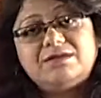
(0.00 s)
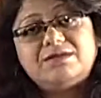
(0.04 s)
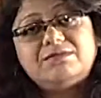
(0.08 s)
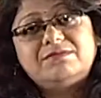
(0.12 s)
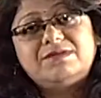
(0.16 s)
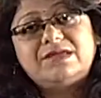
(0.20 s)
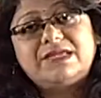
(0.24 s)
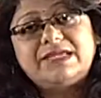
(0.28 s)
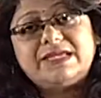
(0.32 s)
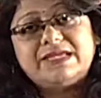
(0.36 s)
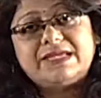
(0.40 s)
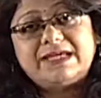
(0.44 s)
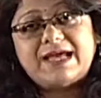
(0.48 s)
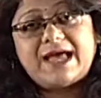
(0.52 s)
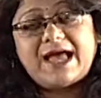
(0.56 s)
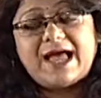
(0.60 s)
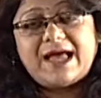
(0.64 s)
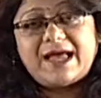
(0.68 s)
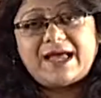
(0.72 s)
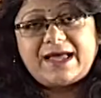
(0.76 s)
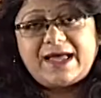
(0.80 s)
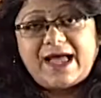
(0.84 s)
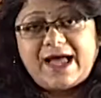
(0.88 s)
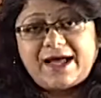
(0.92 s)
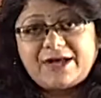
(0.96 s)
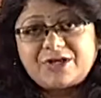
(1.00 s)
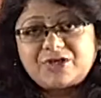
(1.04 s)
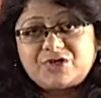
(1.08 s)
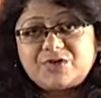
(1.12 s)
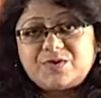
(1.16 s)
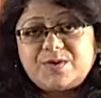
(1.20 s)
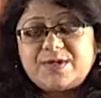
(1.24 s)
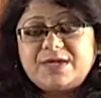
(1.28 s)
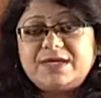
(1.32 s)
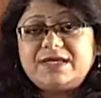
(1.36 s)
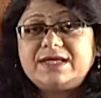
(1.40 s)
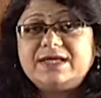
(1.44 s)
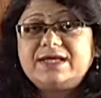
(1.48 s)
he
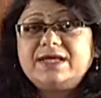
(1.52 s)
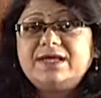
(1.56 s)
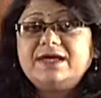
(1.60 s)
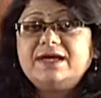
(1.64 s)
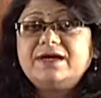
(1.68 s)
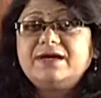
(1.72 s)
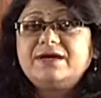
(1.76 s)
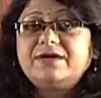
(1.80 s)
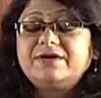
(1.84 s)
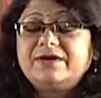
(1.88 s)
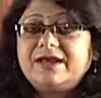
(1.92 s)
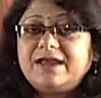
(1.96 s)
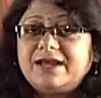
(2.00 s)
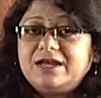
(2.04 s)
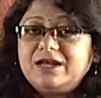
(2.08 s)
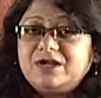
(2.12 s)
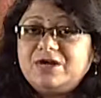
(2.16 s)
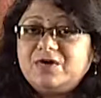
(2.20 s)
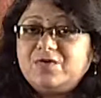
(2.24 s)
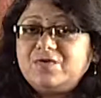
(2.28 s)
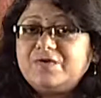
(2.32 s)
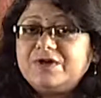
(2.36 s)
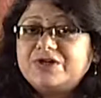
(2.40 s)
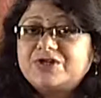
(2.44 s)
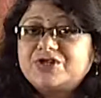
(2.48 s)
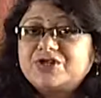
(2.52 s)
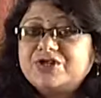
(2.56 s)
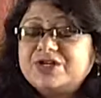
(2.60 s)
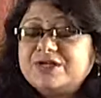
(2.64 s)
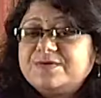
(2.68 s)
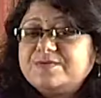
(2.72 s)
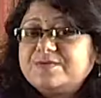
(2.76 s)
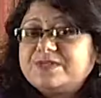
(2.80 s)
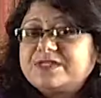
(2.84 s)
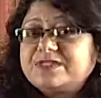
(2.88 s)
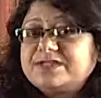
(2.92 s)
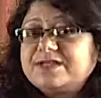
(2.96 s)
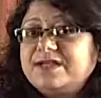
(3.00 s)
actually relinquished
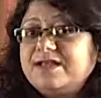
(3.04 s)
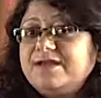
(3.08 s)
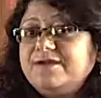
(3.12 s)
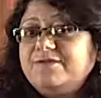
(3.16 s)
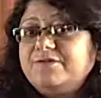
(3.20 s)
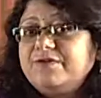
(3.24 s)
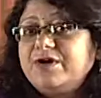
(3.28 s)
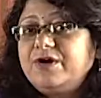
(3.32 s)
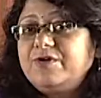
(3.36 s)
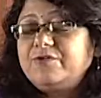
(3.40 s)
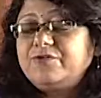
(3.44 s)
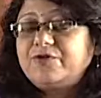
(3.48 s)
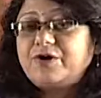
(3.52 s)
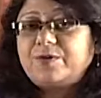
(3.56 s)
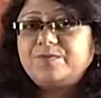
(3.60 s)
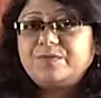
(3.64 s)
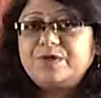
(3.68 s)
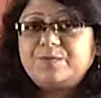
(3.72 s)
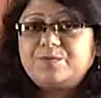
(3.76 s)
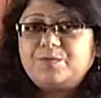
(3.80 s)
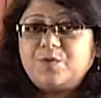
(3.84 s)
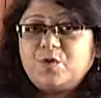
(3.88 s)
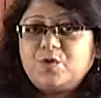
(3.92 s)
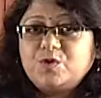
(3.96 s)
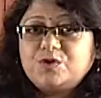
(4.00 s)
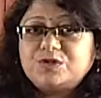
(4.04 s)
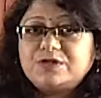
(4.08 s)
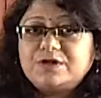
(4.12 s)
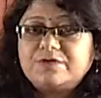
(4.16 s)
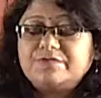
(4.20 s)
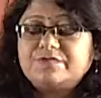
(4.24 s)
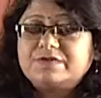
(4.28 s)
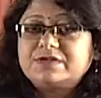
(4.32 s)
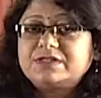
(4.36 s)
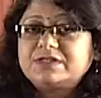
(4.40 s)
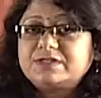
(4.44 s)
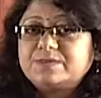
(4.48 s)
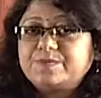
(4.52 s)
himself from the post of
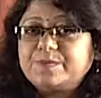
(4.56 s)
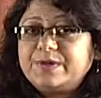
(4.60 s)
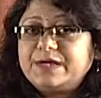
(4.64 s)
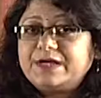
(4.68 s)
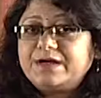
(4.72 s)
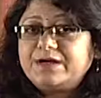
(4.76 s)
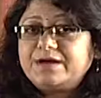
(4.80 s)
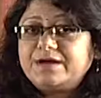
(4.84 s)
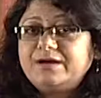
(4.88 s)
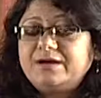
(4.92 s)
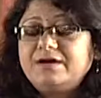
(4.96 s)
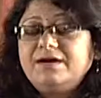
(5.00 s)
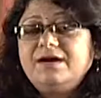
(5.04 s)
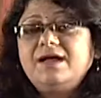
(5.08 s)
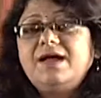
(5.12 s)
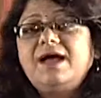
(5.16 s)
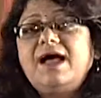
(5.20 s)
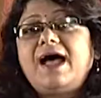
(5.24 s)
the speaker